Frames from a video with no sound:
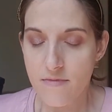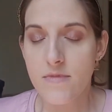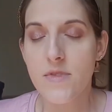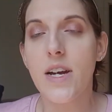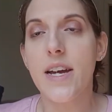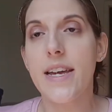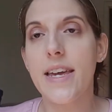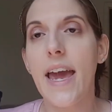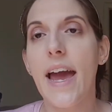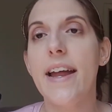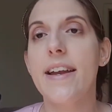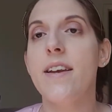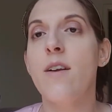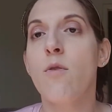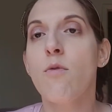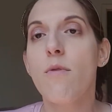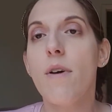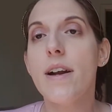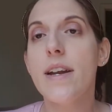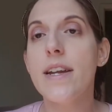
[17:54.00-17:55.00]

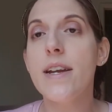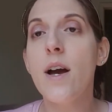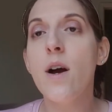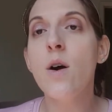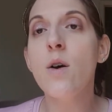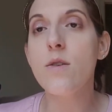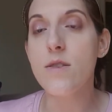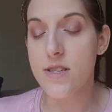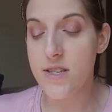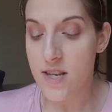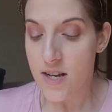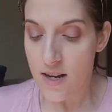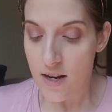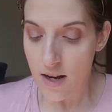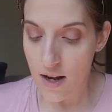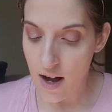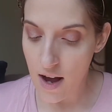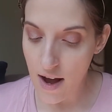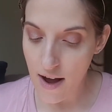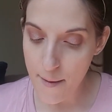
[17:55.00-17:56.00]
Again, runny nose.
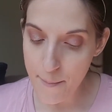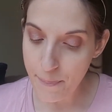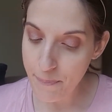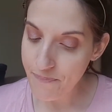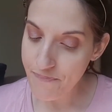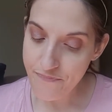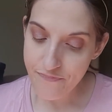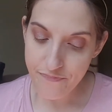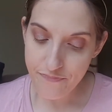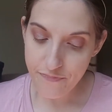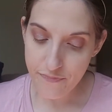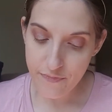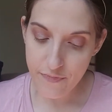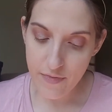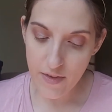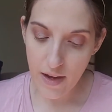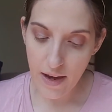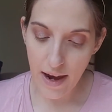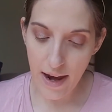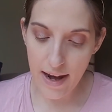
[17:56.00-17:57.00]

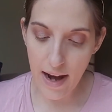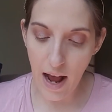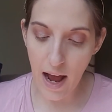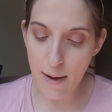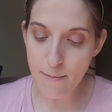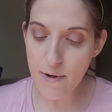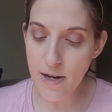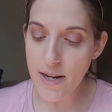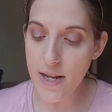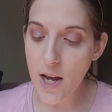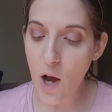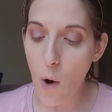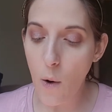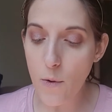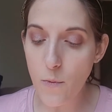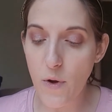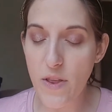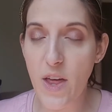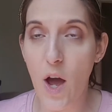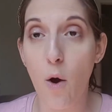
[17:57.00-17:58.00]
And I'm gonna go in with